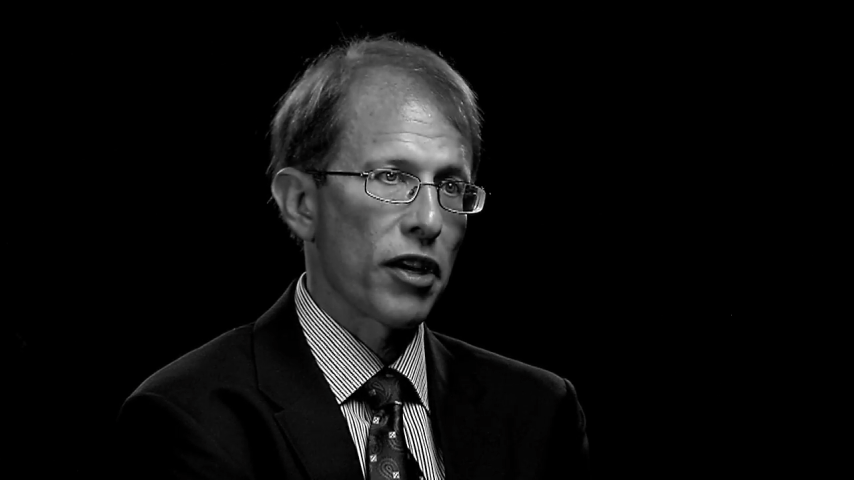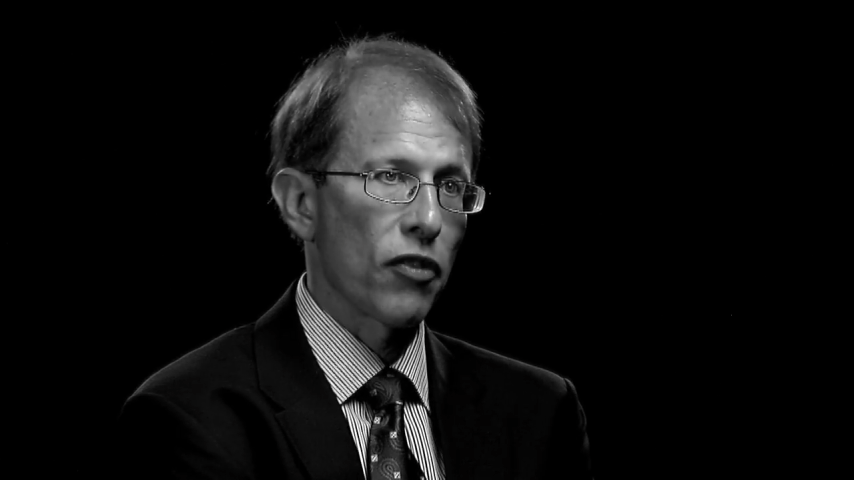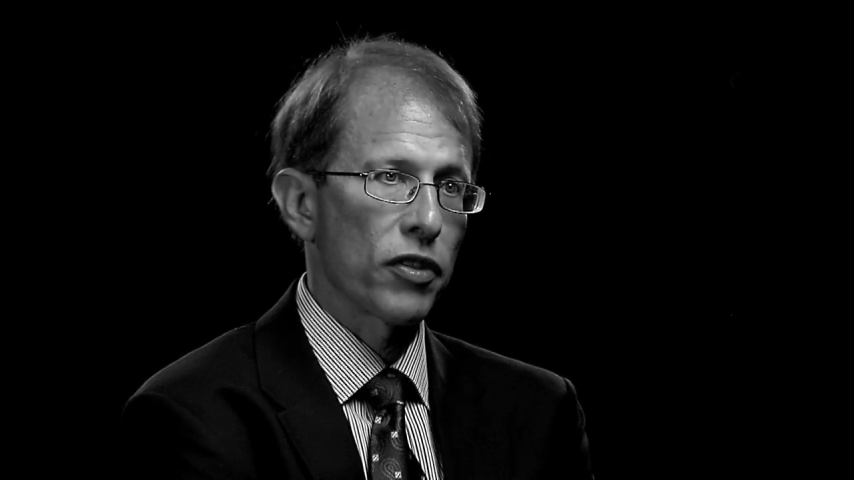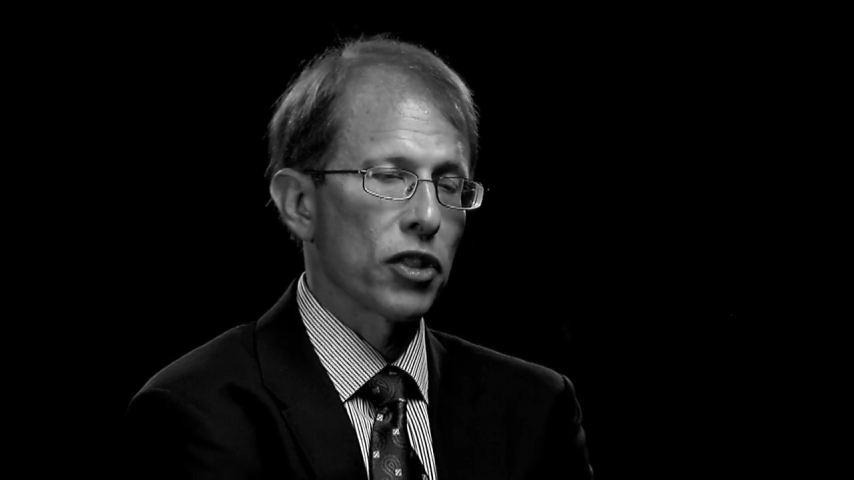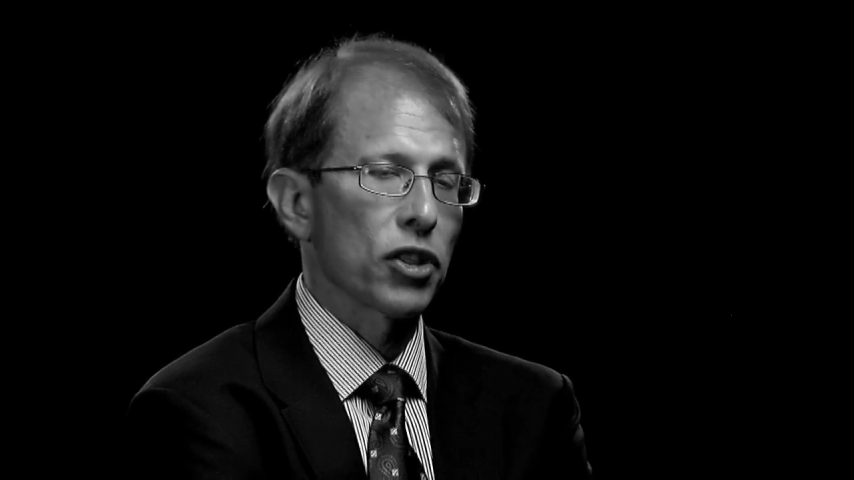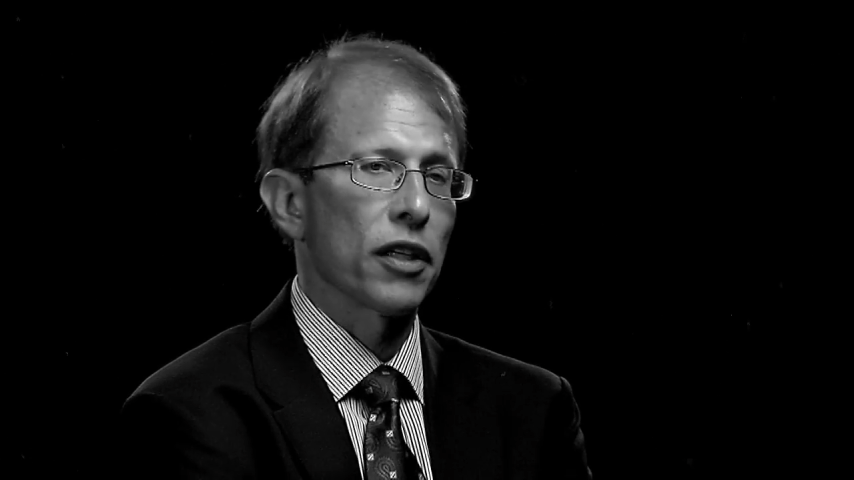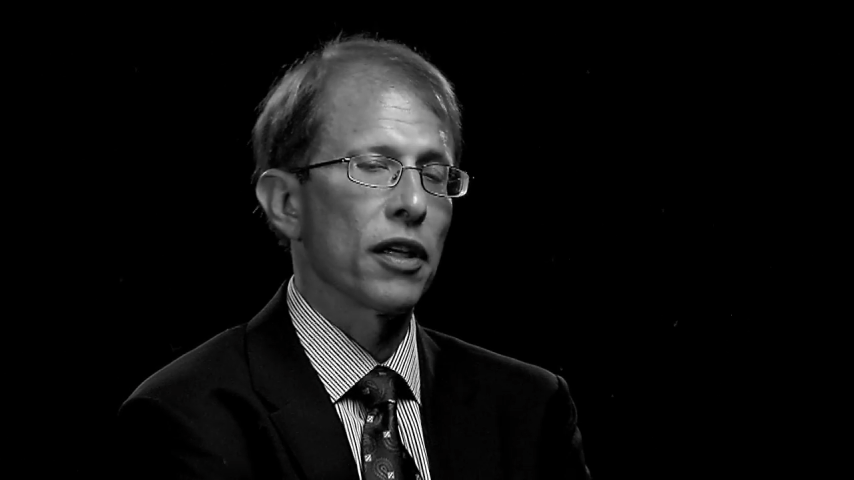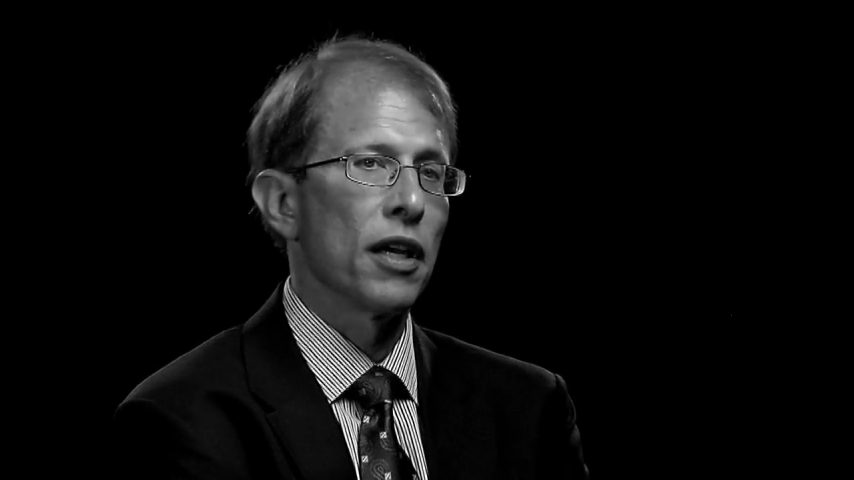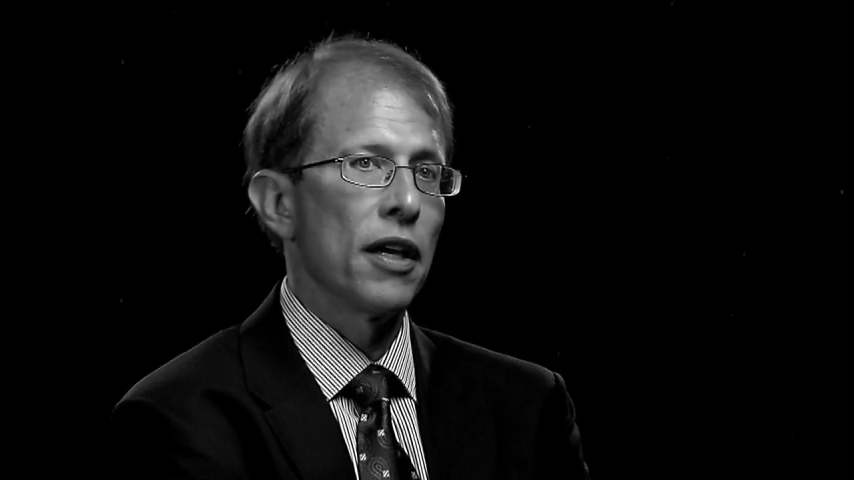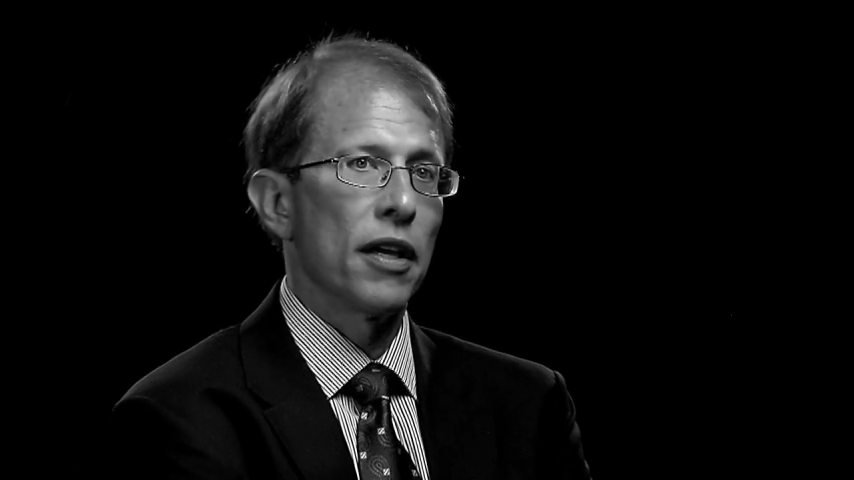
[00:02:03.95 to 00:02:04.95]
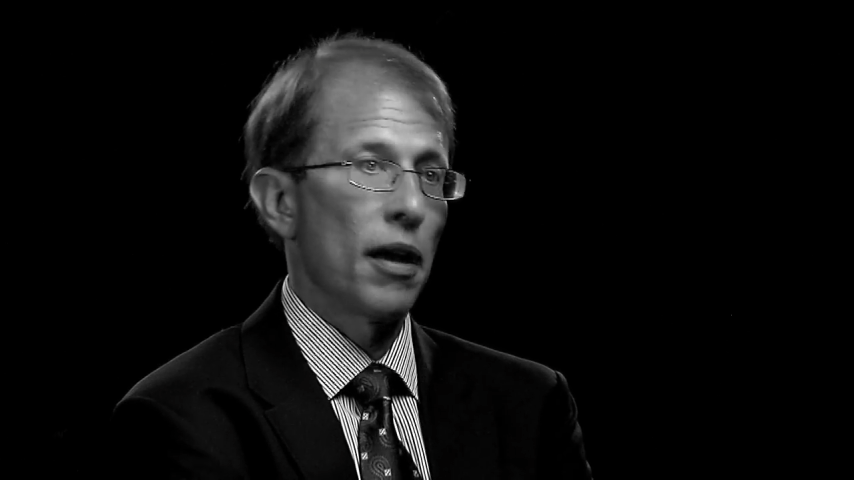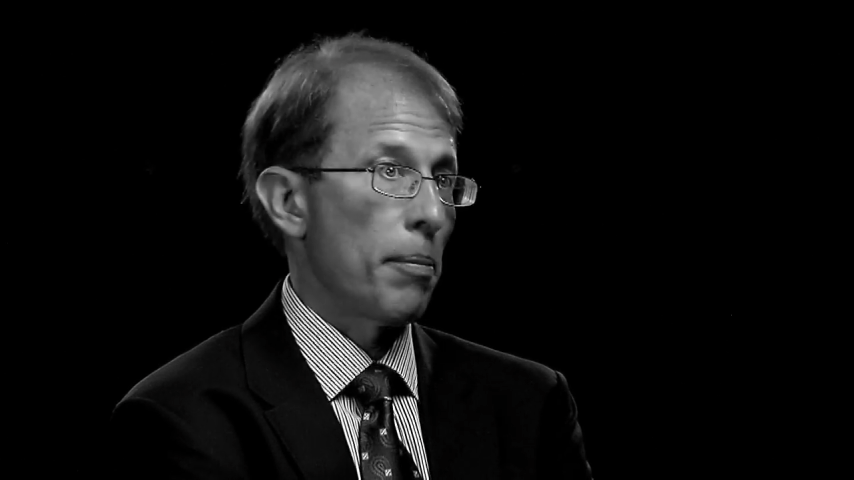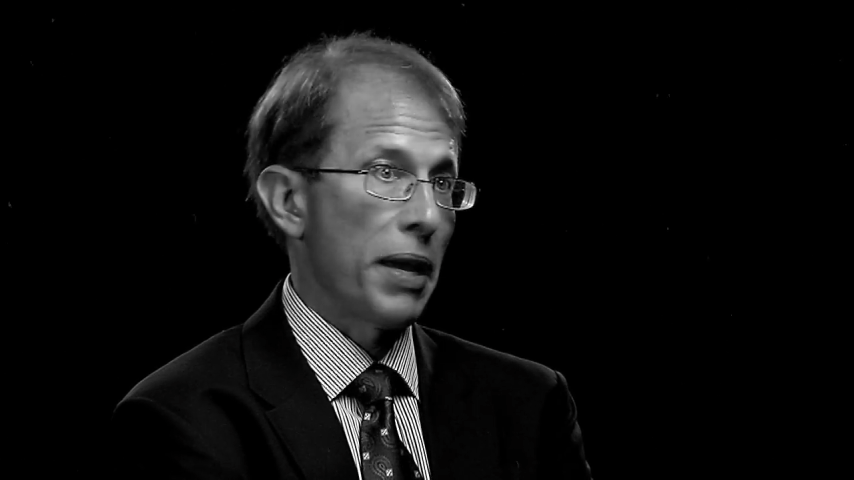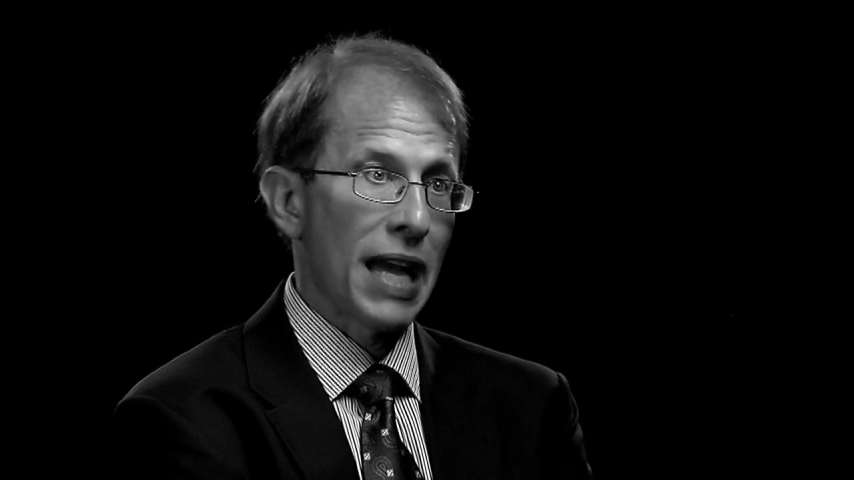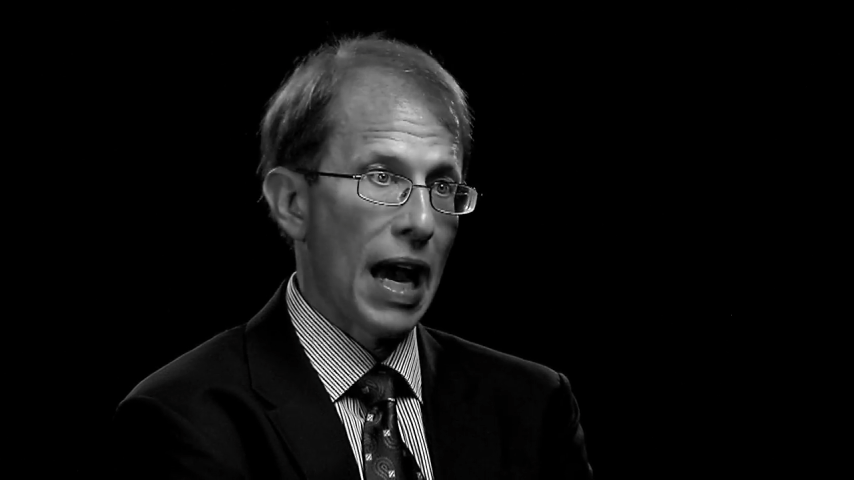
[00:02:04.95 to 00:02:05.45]
care physician. Uh,
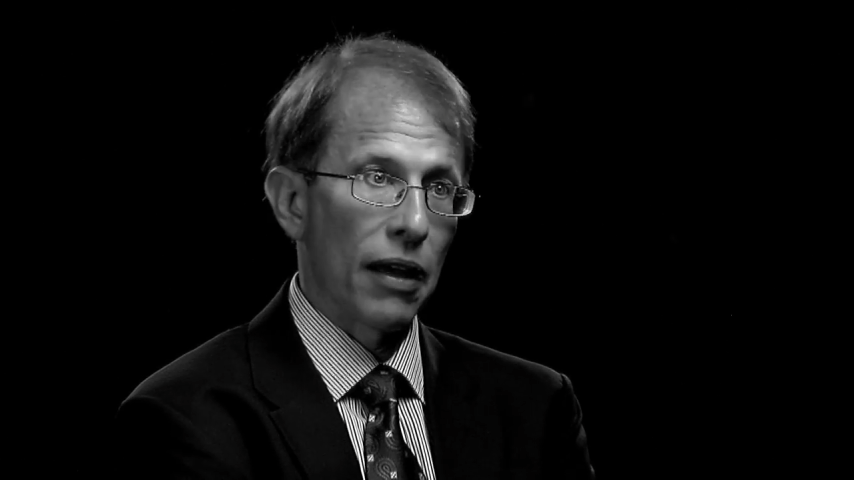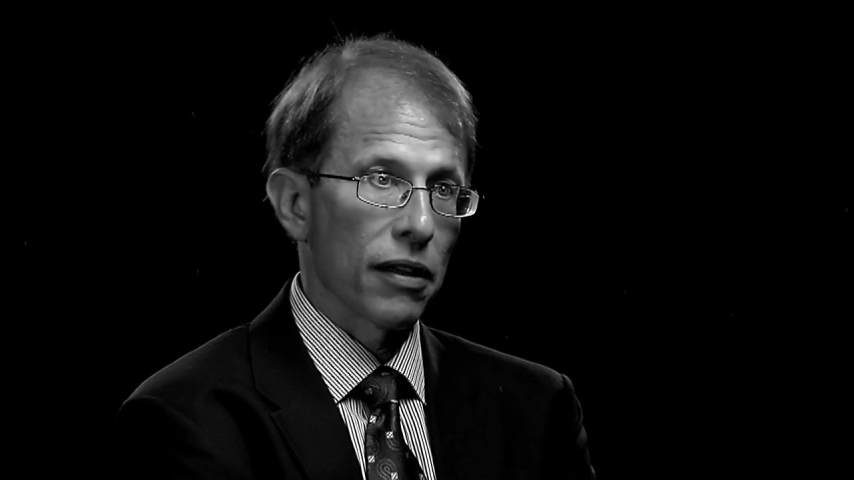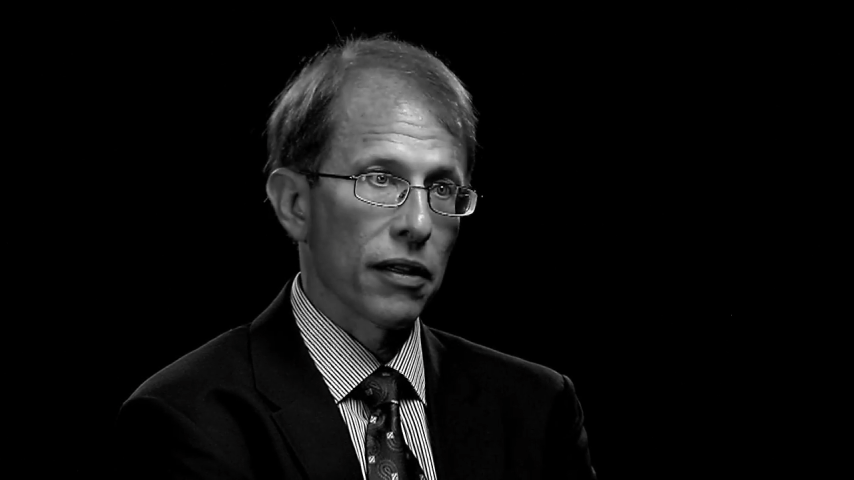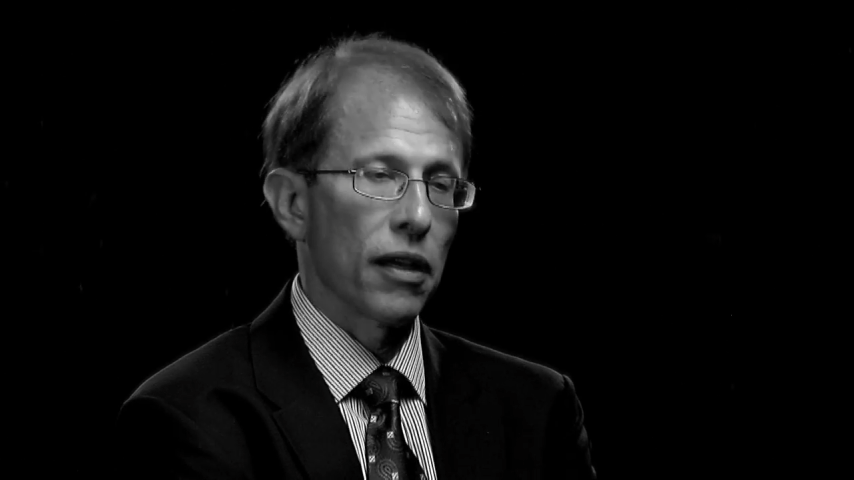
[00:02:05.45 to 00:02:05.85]
it may not.